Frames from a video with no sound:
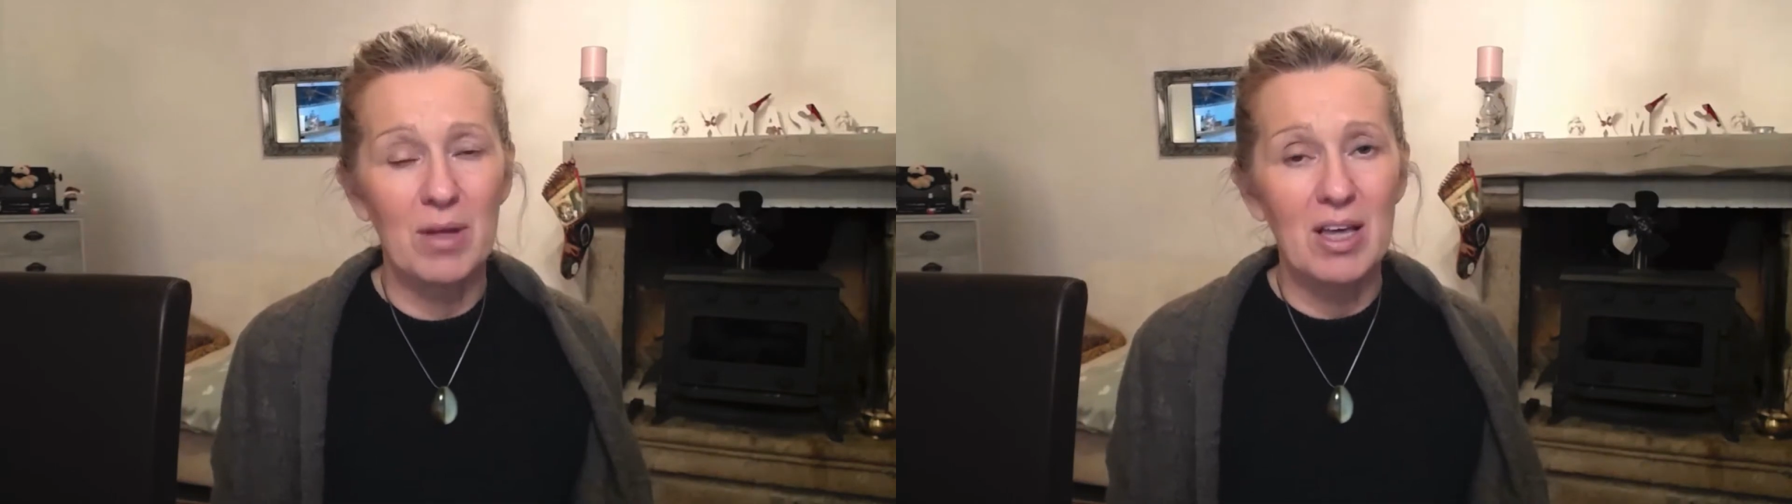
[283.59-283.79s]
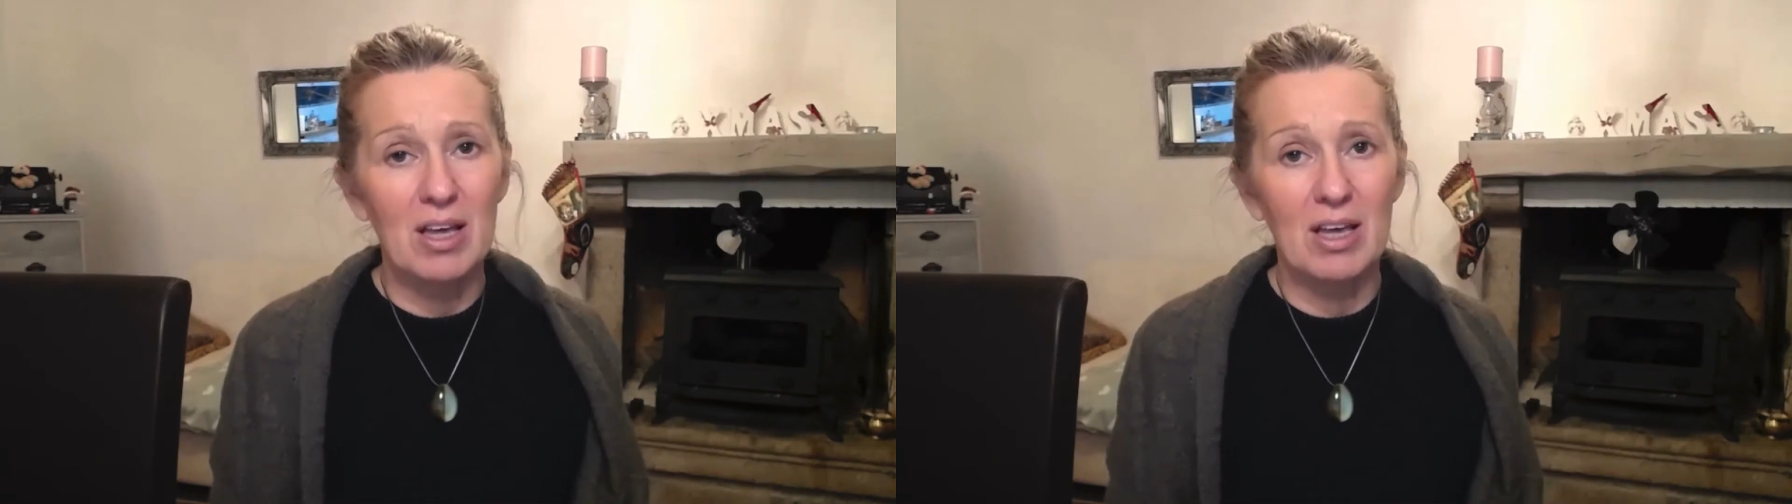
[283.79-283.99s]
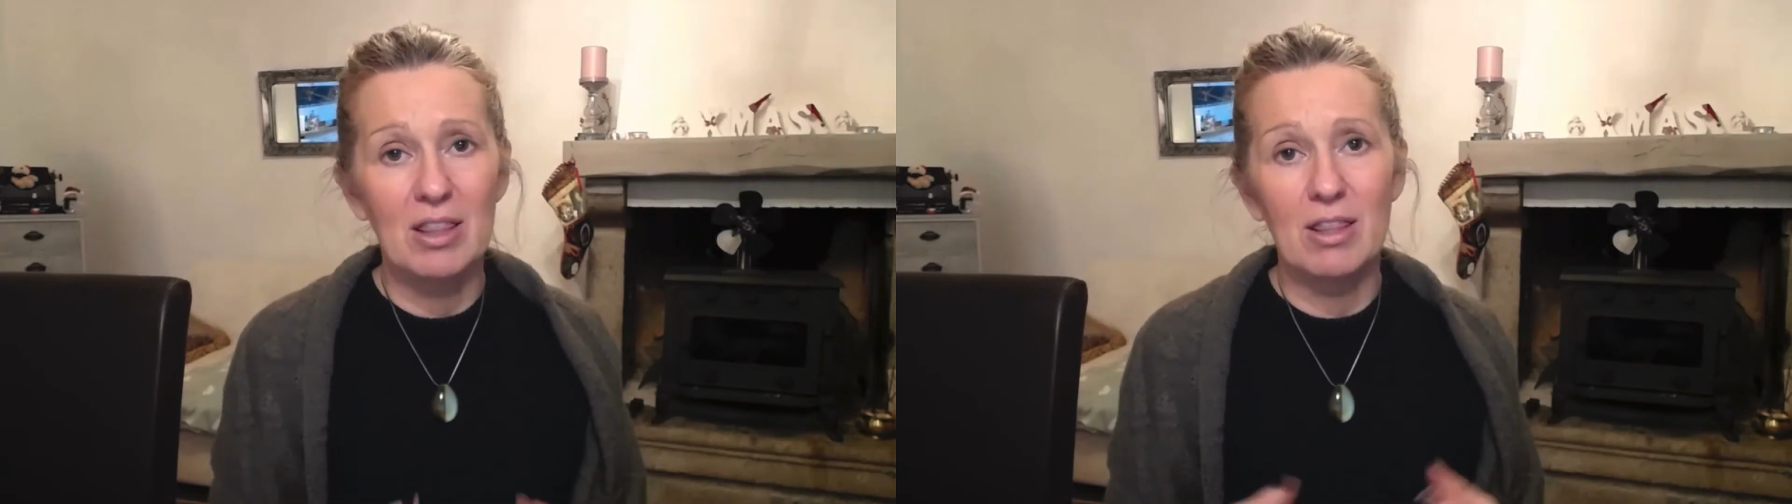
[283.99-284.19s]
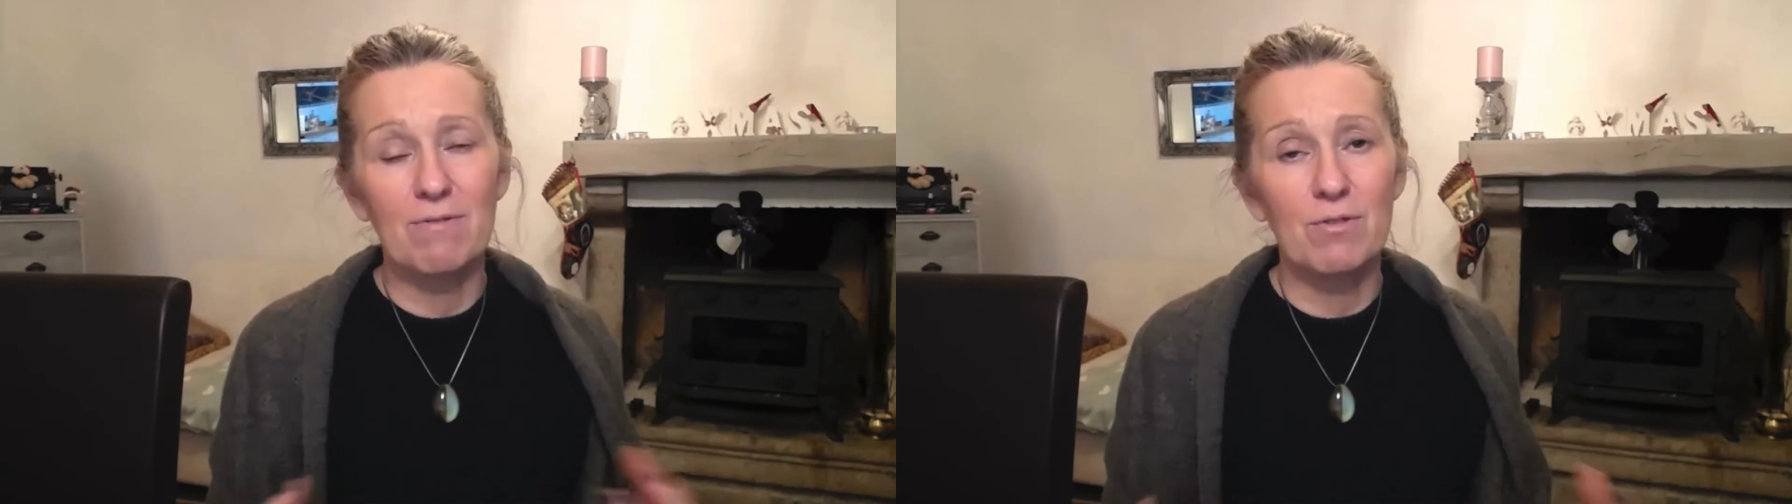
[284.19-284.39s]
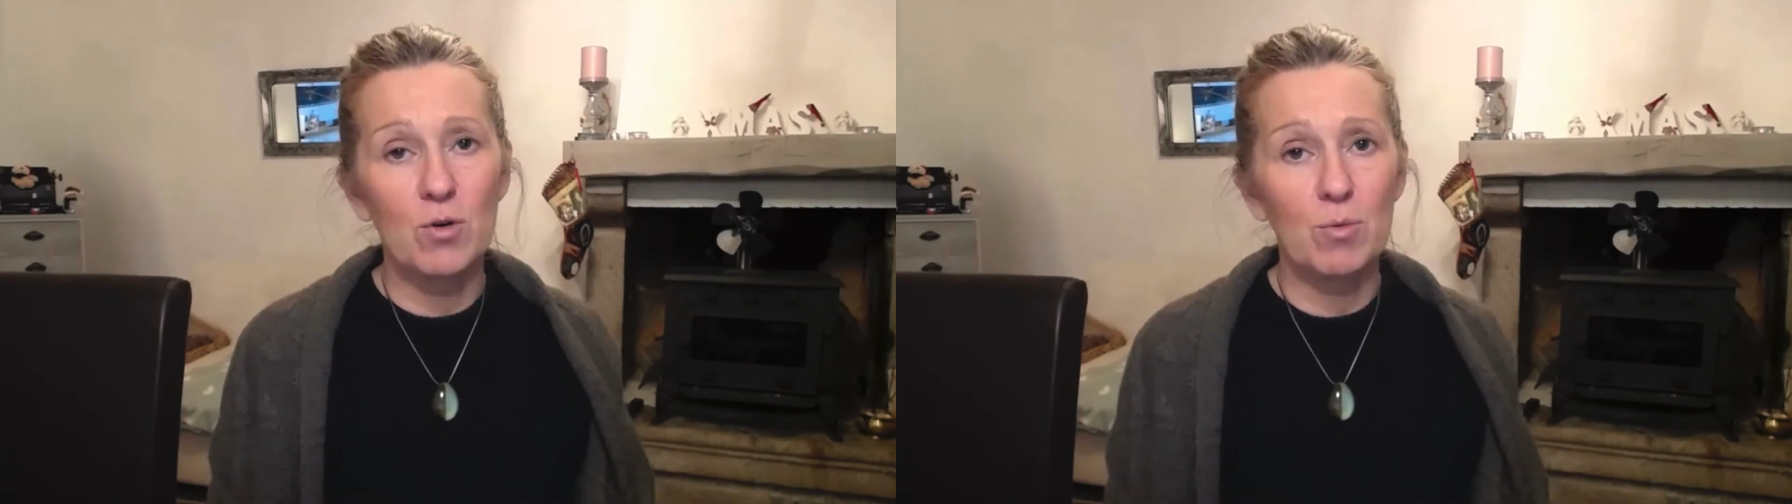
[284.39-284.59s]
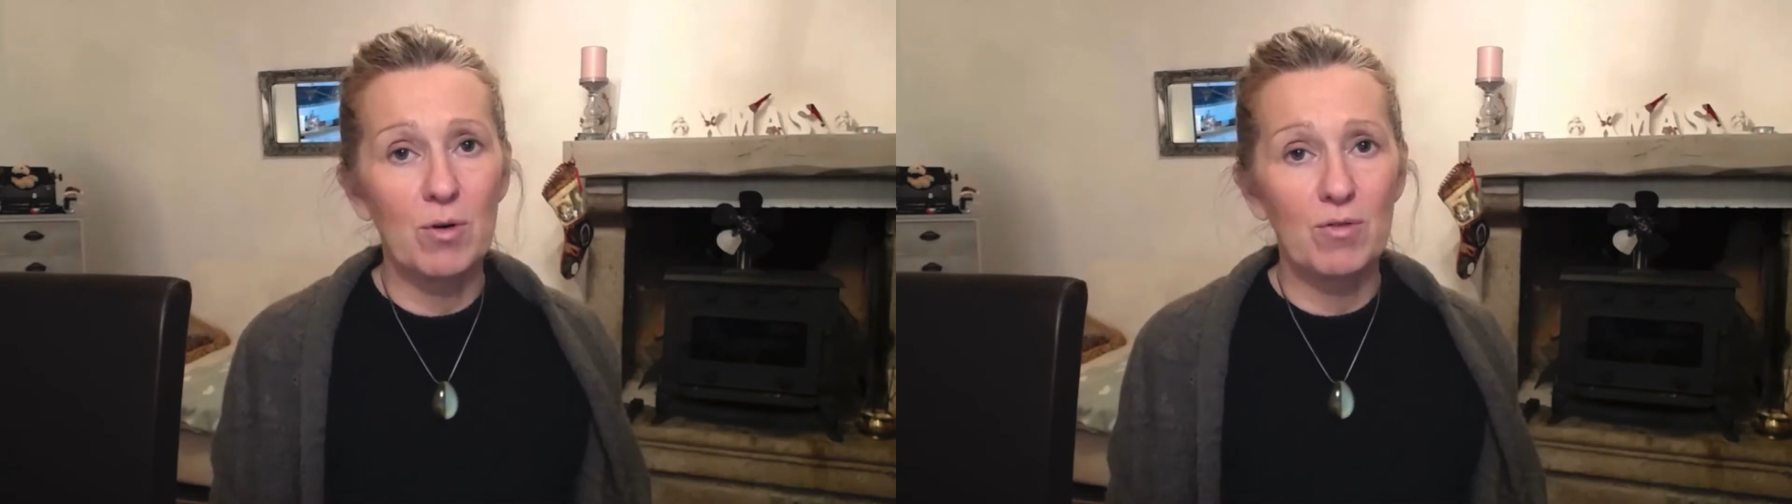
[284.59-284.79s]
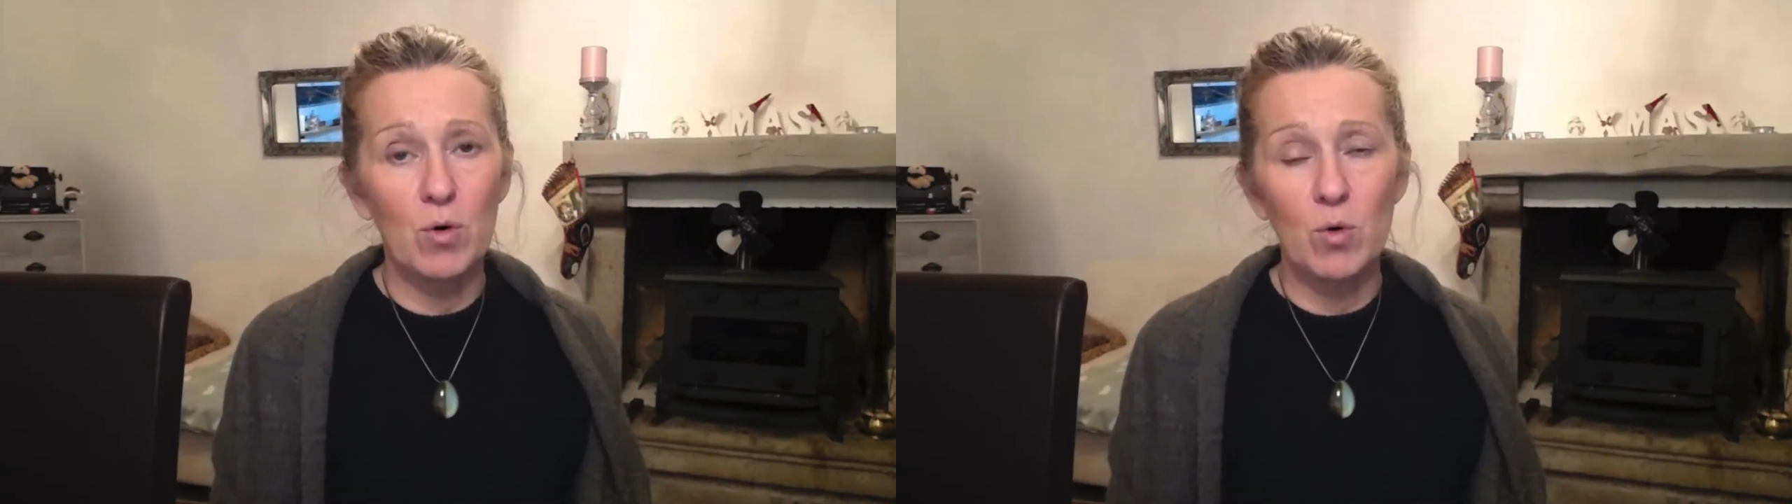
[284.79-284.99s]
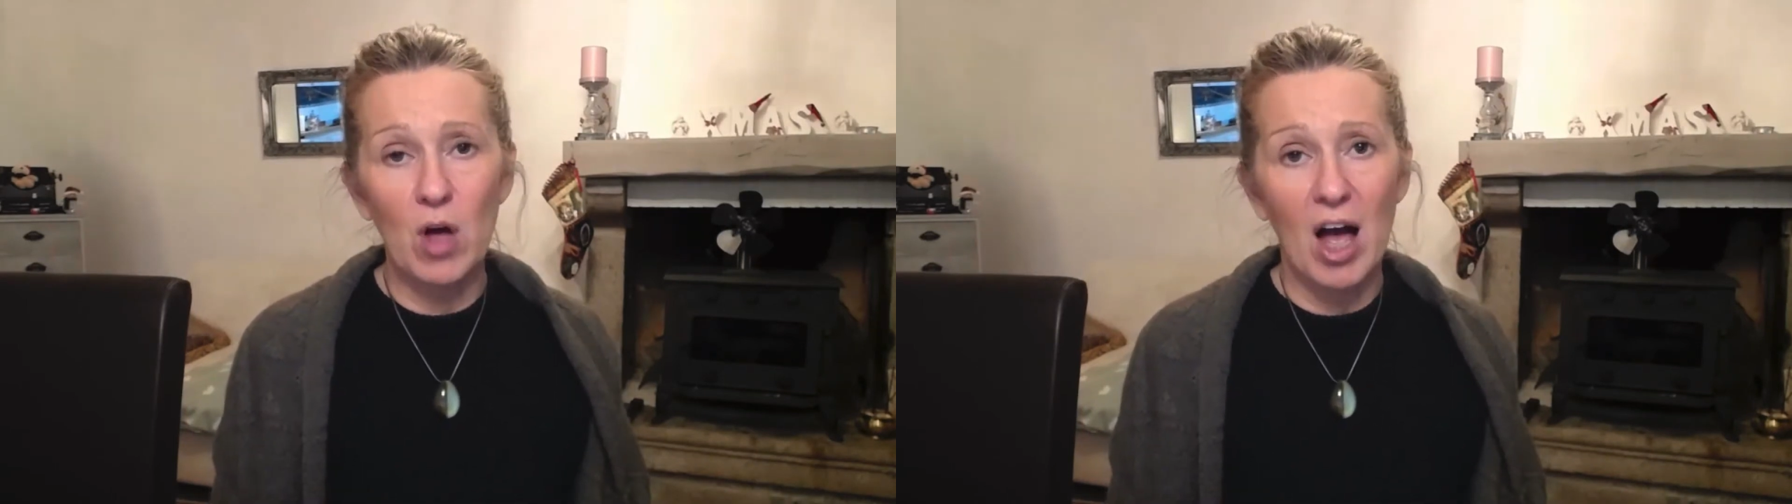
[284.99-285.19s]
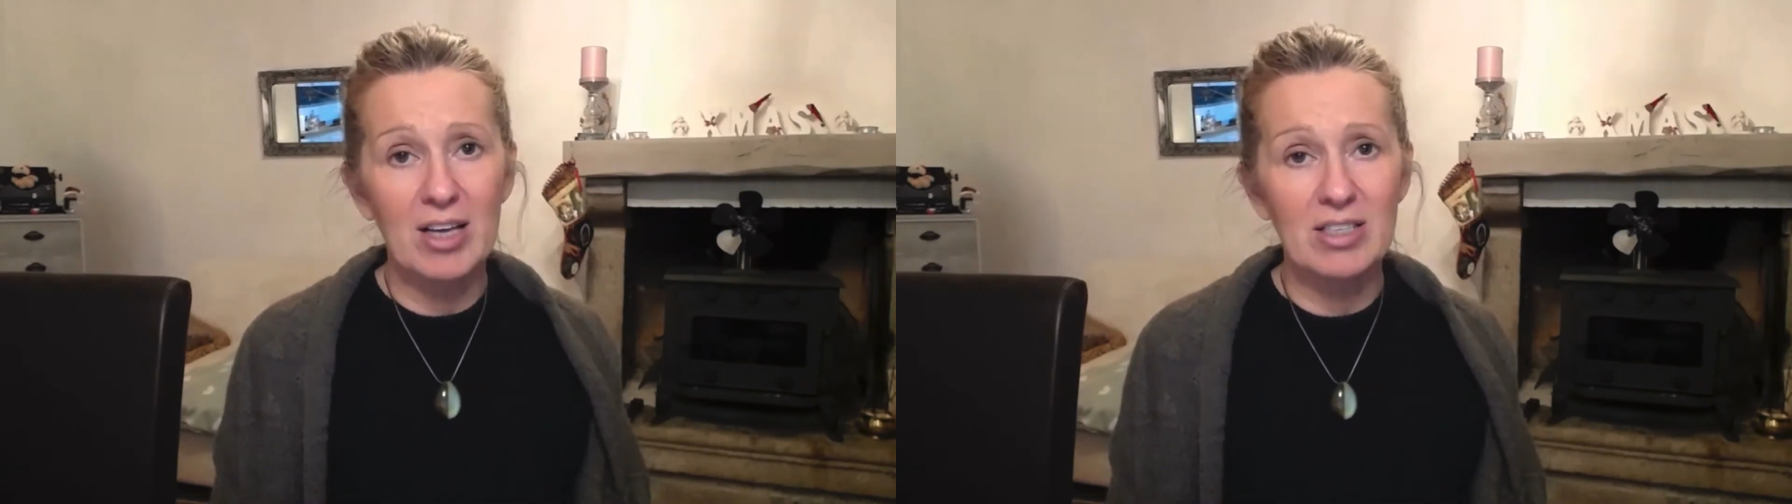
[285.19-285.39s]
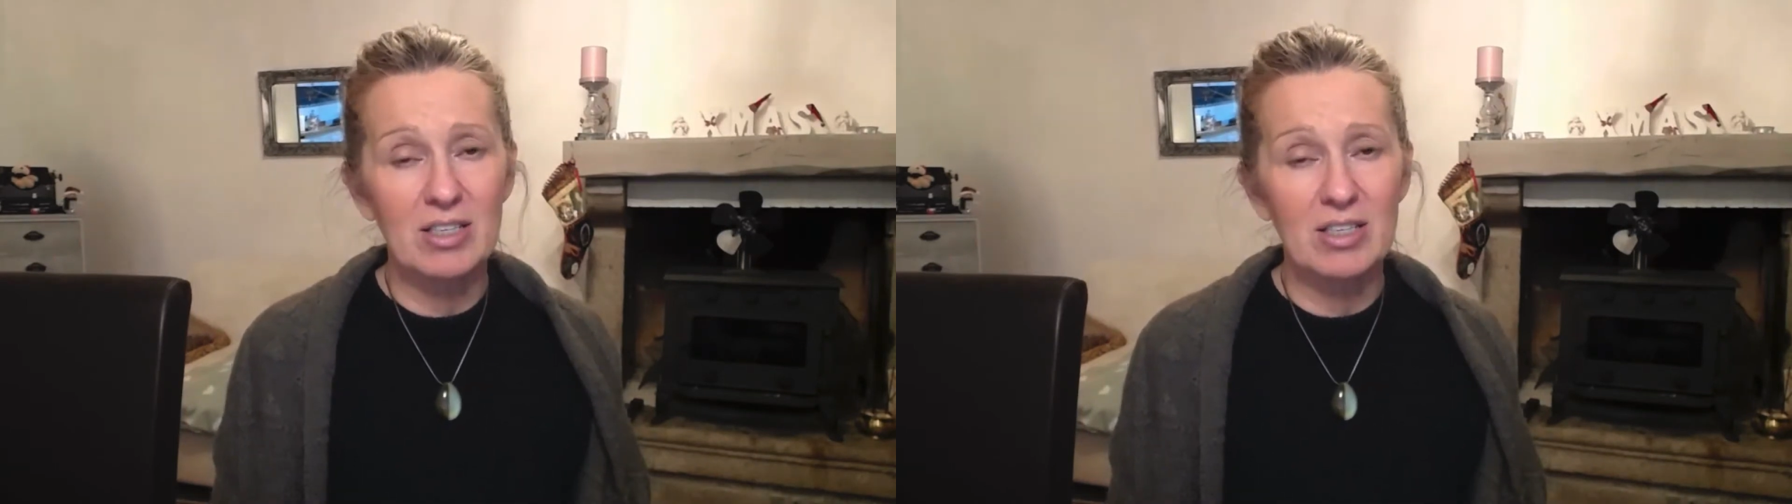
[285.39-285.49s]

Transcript: in the form of all kinds